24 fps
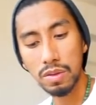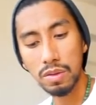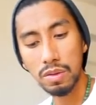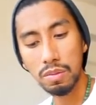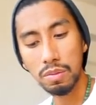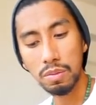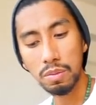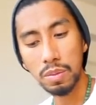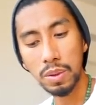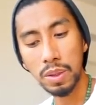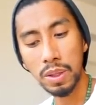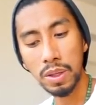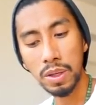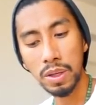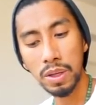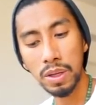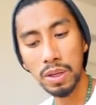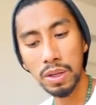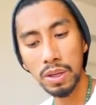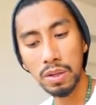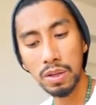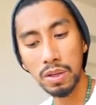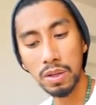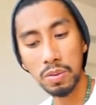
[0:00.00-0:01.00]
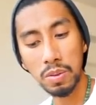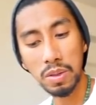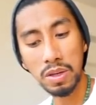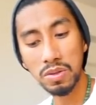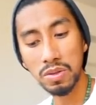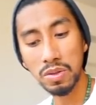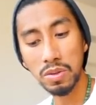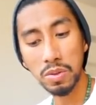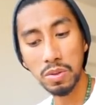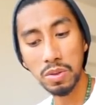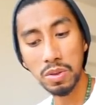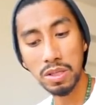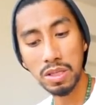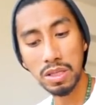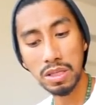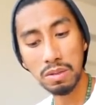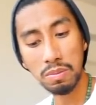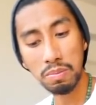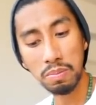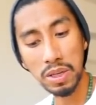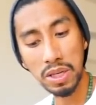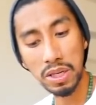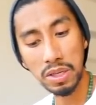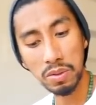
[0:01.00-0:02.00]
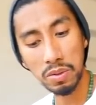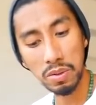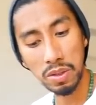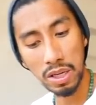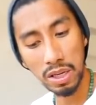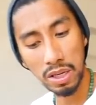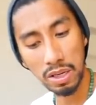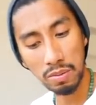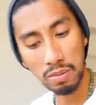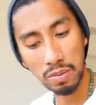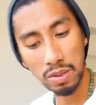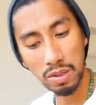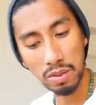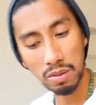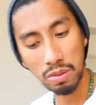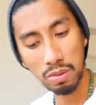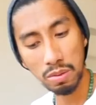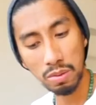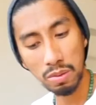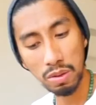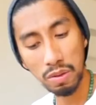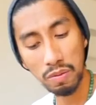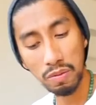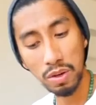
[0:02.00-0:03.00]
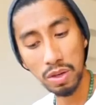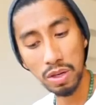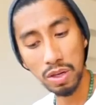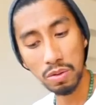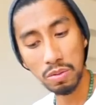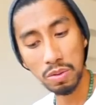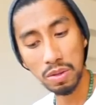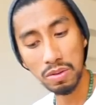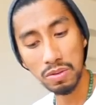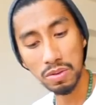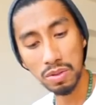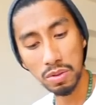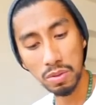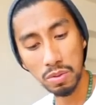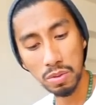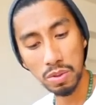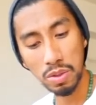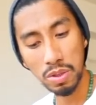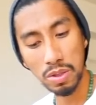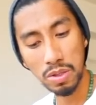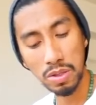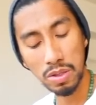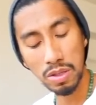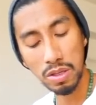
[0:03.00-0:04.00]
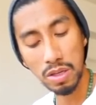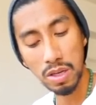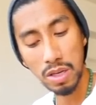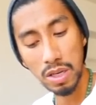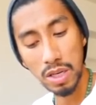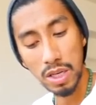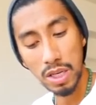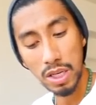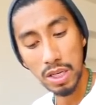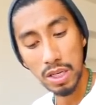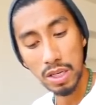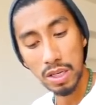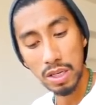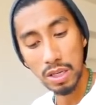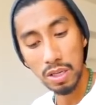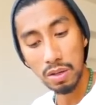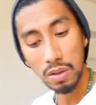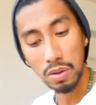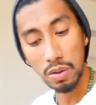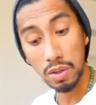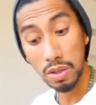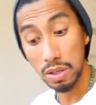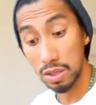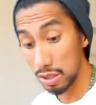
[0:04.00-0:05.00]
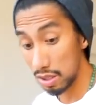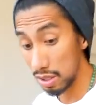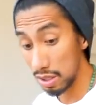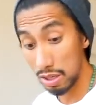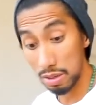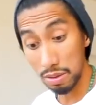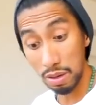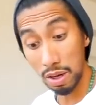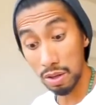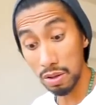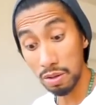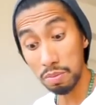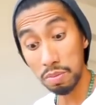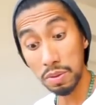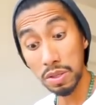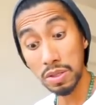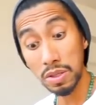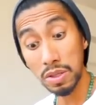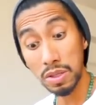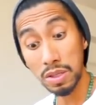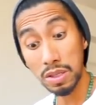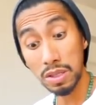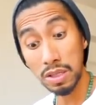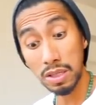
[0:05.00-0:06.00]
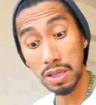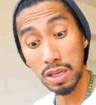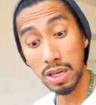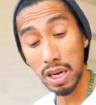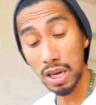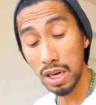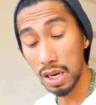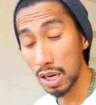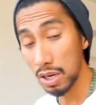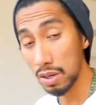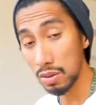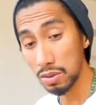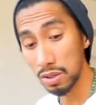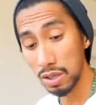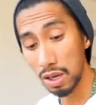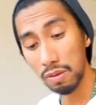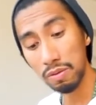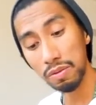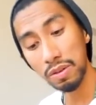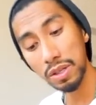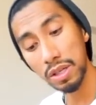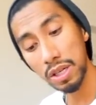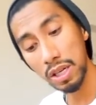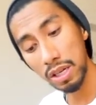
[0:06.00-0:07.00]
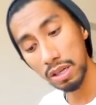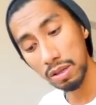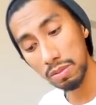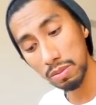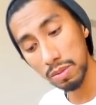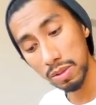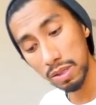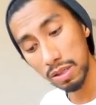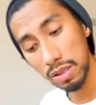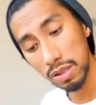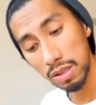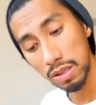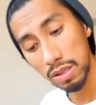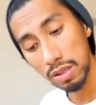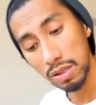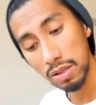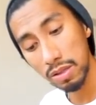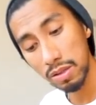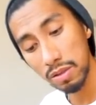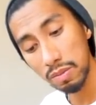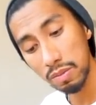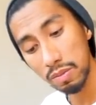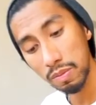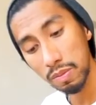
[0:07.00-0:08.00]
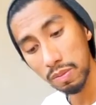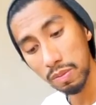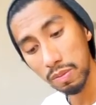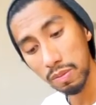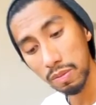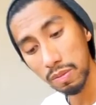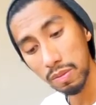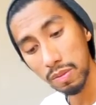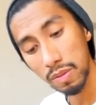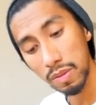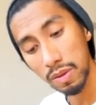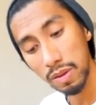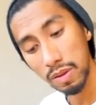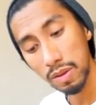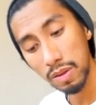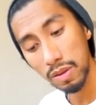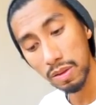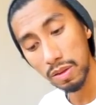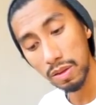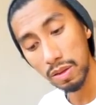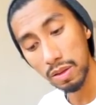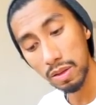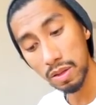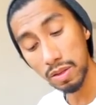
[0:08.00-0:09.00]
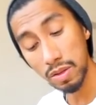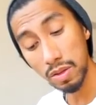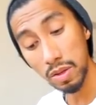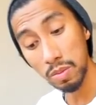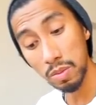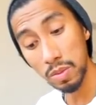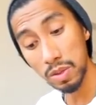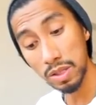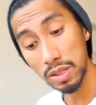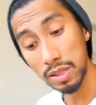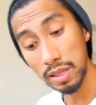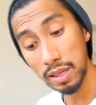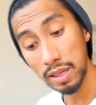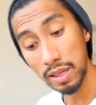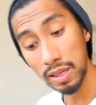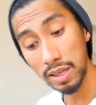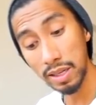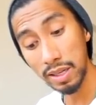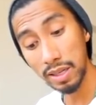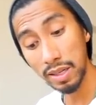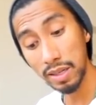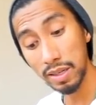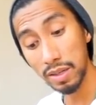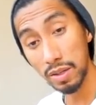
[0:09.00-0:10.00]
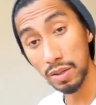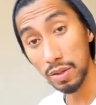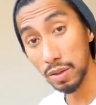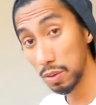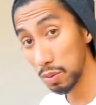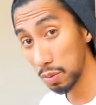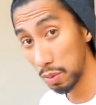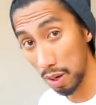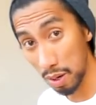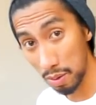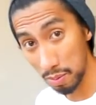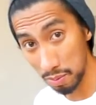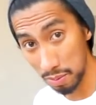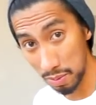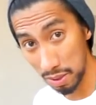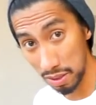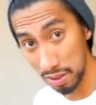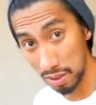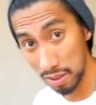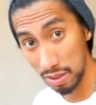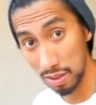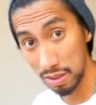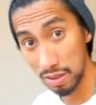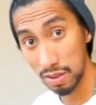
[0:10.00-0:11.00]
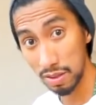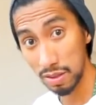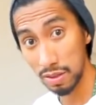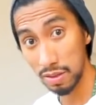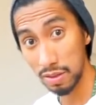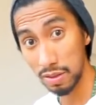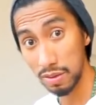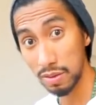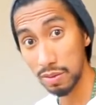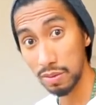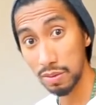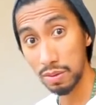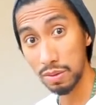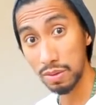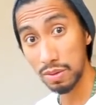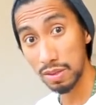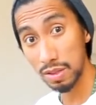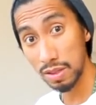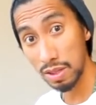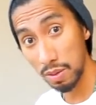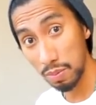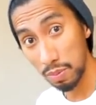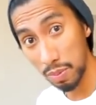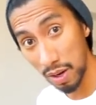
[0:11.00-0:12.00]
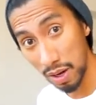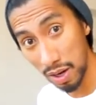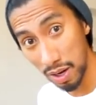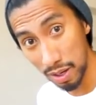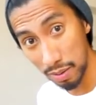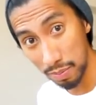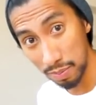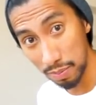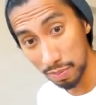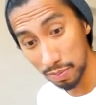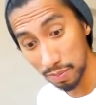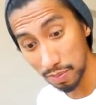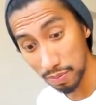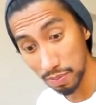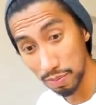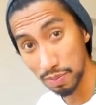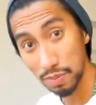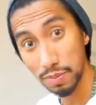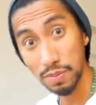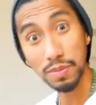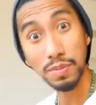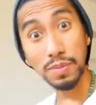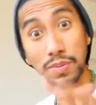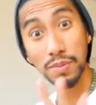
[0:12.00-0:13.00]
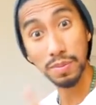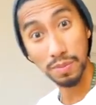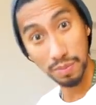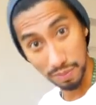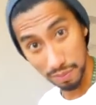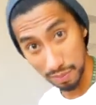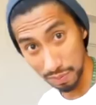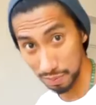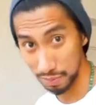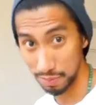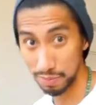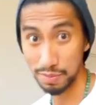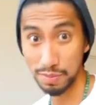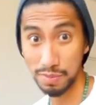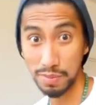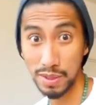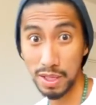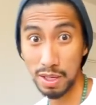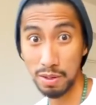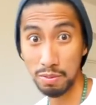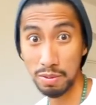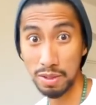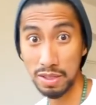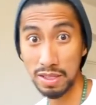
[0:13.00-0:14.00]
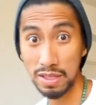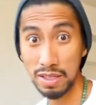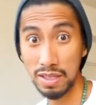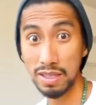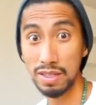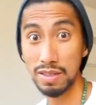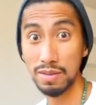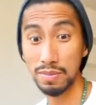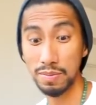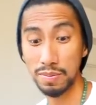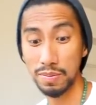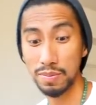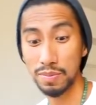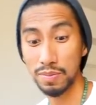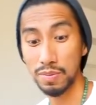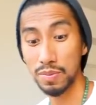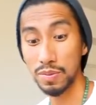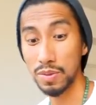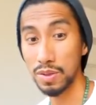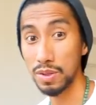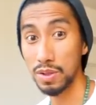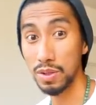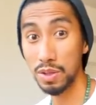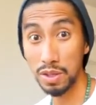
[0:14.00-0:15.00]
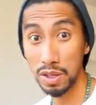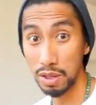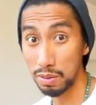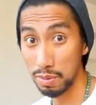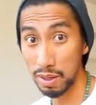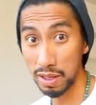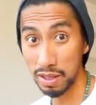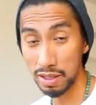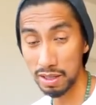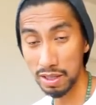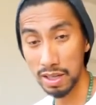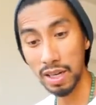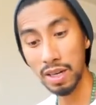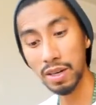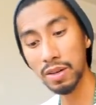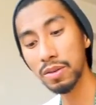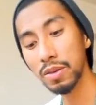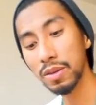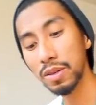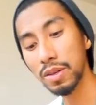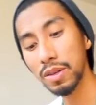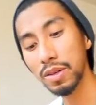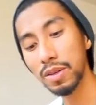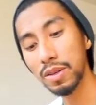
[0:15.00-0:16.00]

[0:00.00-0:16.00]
But the Queen of Swords doesn't play no games, so if you're the Queen of Swords, or the other person is, it's like, I got no time for games. It's almost like, you want me, step up, then we'll see. You're not backing down